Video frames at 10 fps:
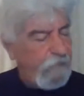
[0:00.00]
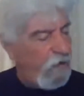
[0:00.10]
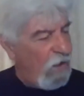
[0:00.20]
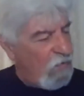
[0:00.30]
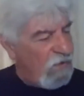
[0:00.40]

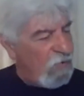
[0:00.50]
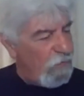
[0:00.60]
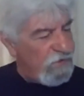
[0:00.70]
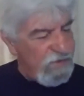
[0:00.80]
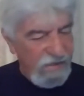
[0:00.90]
Only
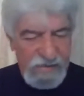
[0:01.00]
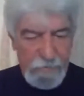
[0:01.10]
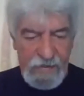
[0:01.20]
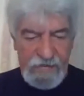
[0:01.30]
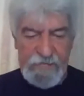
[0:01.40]
when Jacob
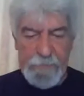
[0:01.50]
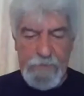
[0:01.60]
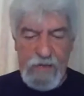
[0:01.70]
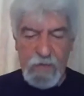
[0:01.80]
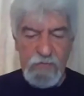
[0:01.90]
had the
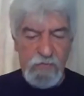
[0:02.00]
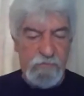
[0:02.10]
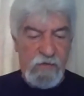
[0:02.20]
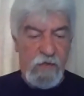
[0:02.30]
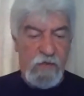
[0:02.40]
power
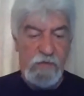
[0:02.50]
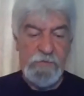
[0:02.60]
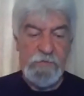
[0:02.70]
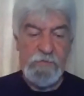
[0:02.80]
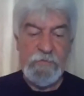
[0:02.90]
of God,
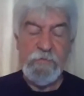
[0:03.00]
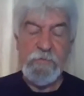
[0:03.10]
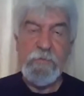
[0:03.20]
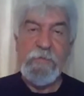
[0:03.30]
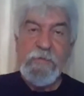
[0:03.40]

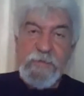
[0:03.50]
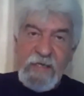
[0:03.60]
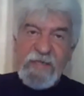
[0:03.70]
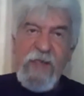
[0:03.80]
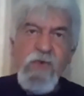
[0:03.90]
he
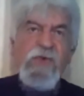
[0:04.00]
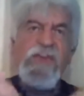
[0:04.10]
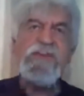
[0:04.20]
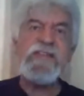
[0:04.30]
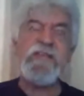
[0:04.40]
had no
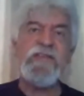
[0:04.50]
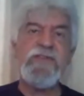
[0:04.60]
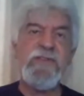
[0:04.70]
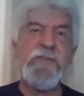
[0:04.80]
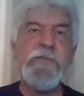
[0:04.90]
reason
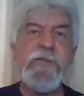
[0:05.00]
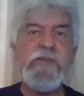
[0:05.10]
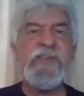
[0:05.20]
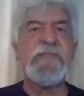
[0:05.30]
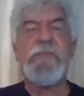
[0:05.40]
to fear
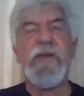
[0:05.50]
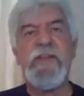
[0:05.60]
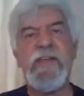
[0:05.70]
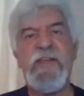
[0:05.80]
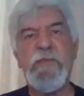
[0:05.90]
his brother
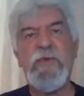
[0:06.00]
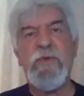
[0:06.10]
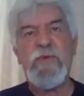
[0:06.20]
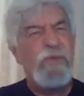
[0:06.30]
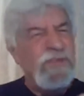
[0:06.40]
anymore.
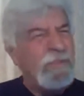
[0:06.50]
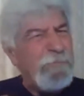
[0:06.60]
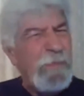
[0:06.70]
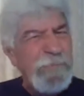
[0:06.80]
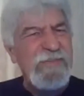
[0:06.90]
Because
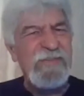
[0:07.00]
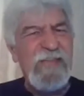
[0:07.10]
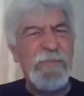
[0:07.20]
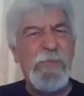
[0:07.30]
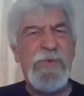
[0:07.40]
up until
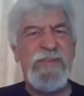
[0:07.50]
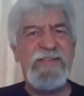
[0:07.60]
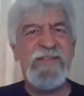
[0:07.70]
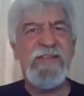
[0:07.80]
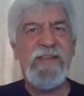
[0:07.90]
that
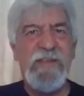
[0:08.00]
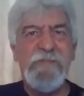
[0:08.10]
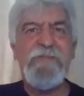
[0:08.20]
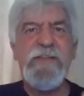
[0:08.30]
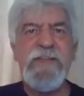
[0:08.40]
point, he
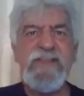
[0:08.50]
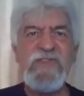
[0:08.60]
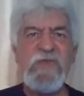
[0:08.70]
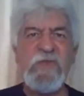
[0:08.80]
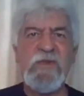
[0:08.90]
feared
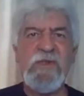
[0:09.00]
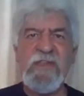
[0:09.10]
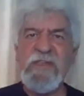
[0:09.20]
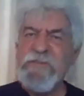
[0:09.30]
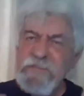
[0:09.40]
Esau.
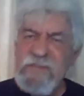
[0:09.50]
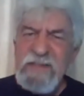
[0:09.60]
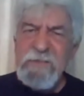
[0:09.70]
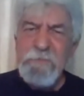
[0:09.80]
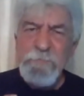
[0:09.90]
He feared
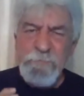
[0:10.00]
him.